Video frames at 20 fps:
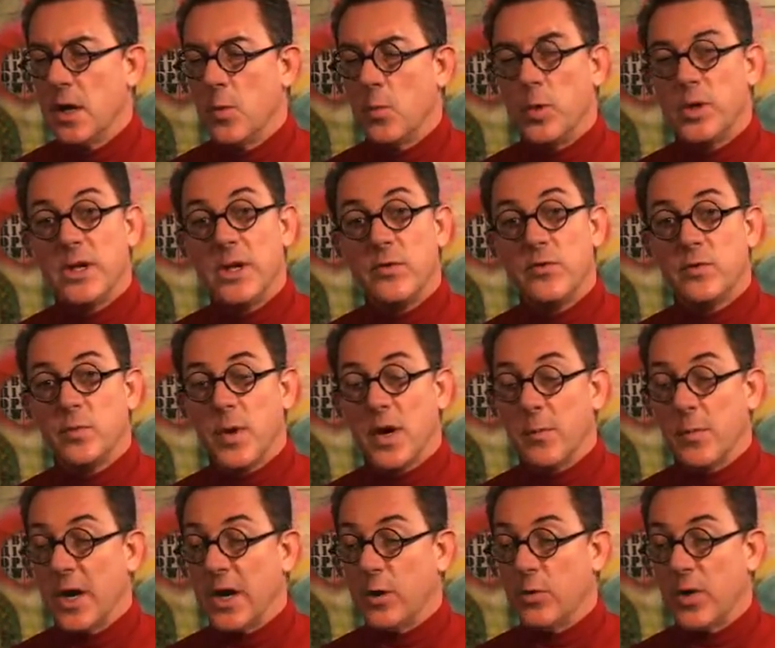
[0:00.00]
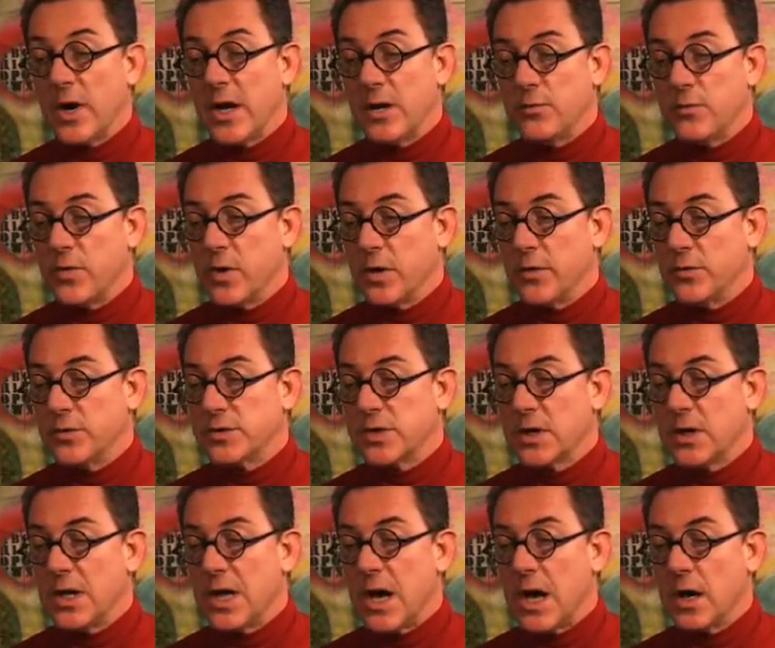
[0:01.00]
We lived by my grandfather's
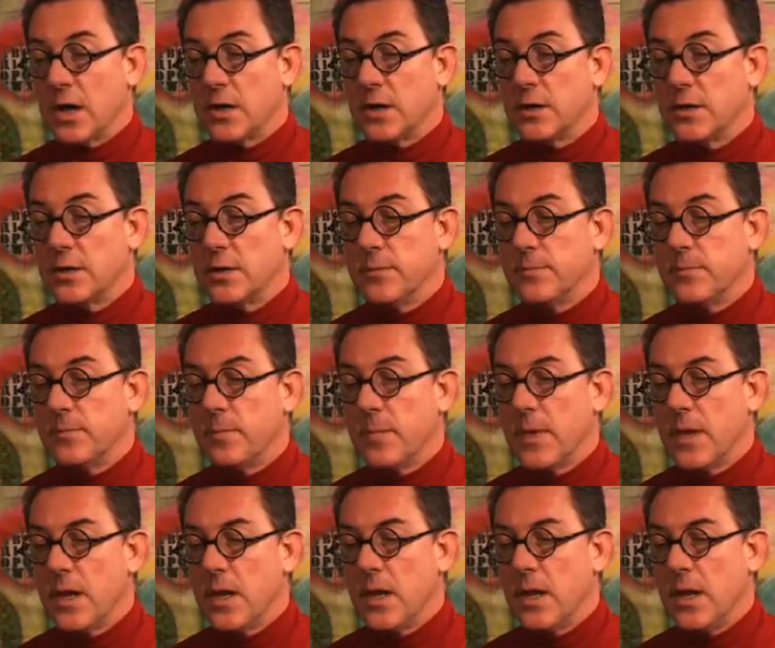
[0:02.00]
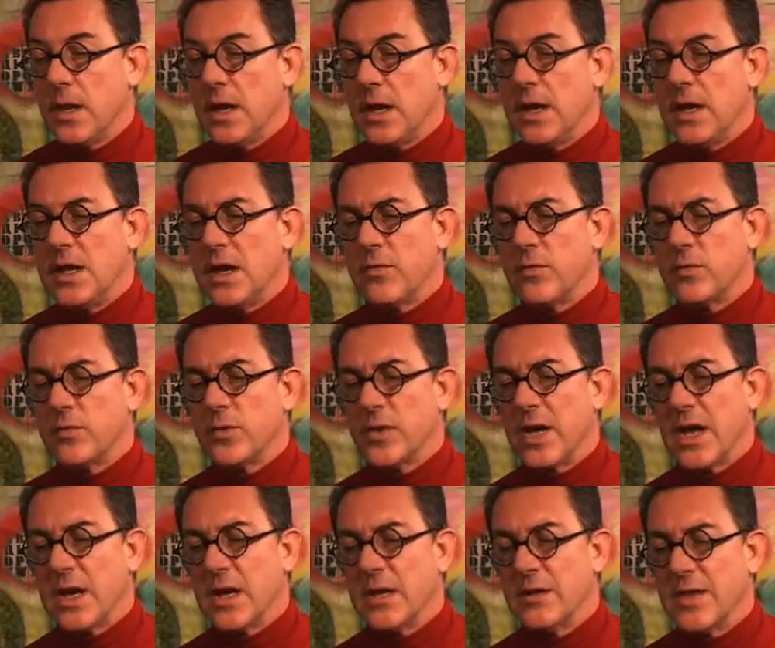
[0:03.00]
clock, he never
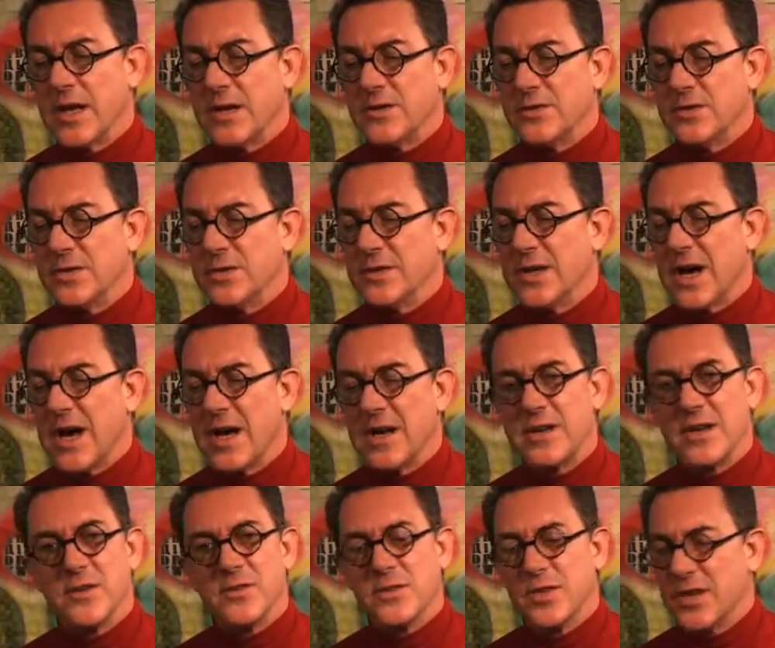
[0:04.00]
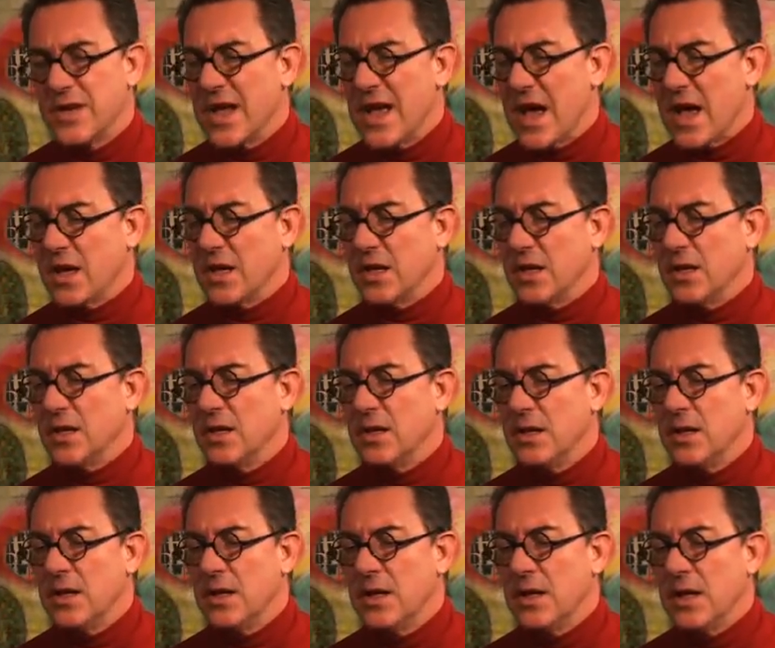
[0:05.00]
forgetting that to Dot and to Nanny
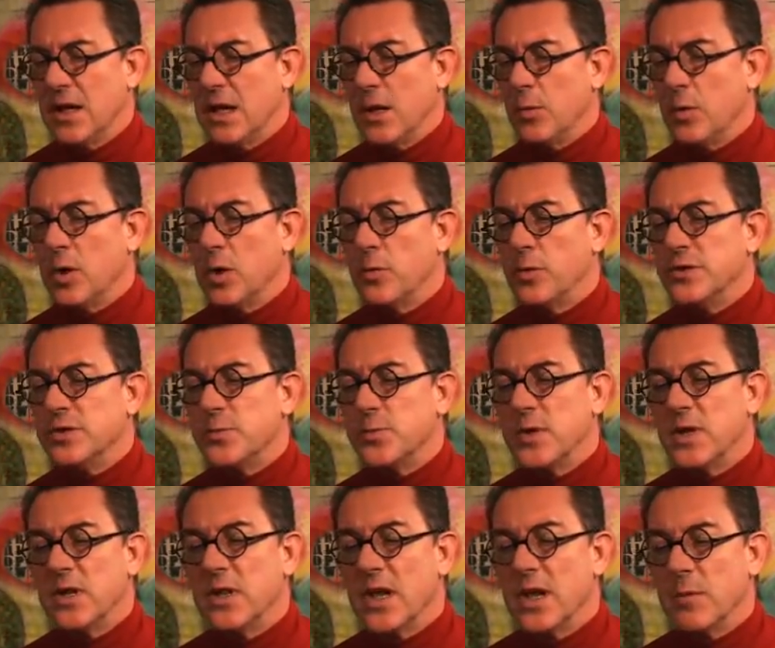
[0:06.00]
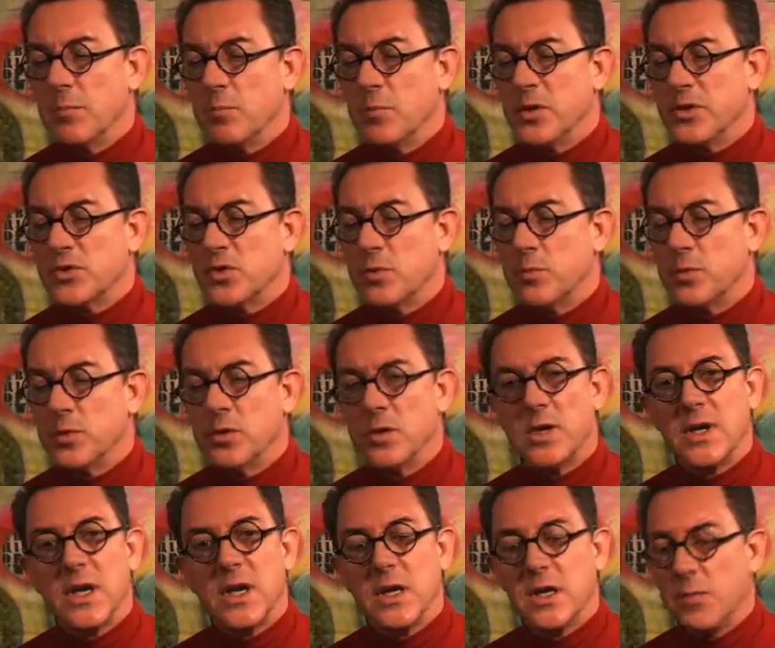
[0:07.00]
he would always be that miserable
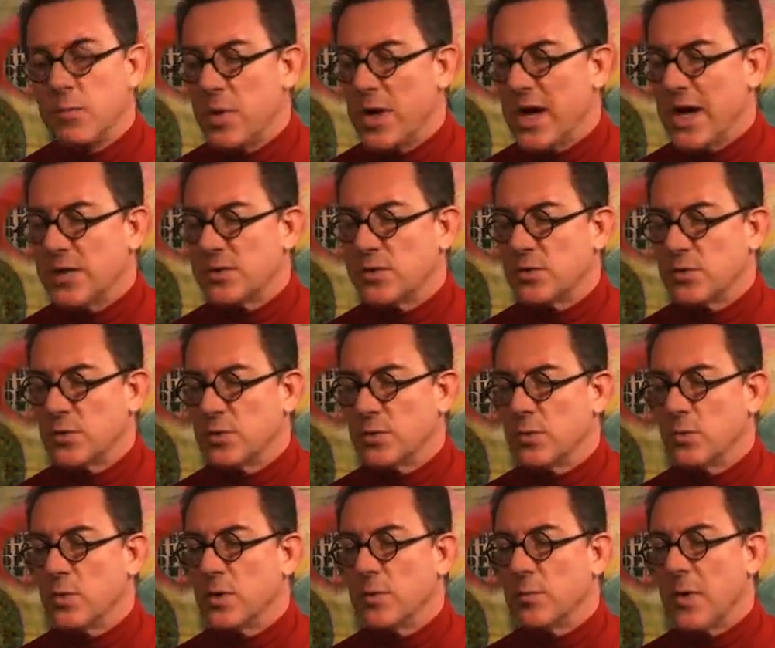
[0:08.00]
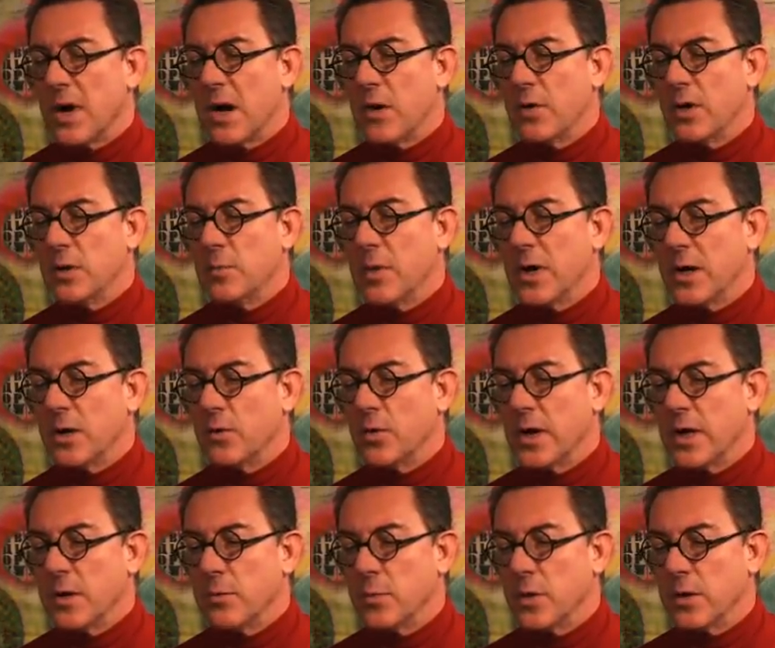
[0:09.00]
Guinea bastard who had married my
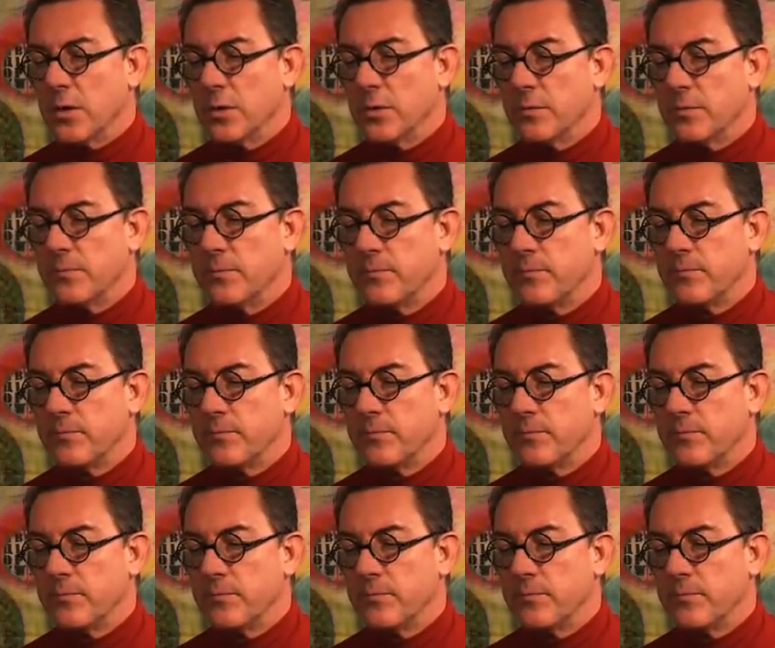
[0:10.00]
grandmother.